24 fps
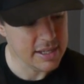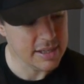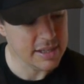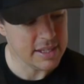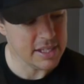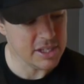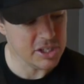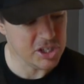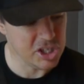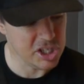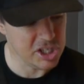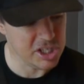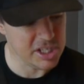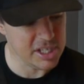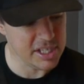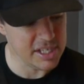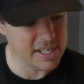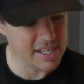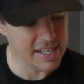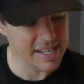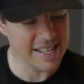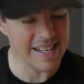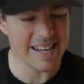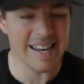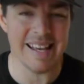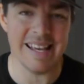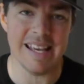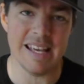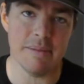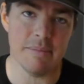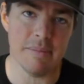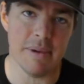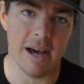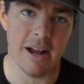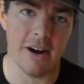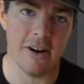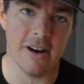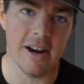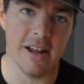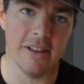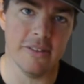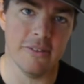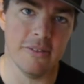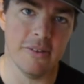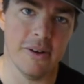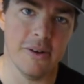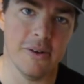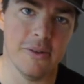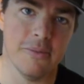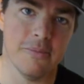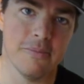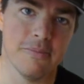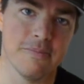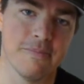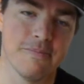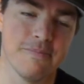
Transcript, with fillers: then G, C, D, and an E minor down the road.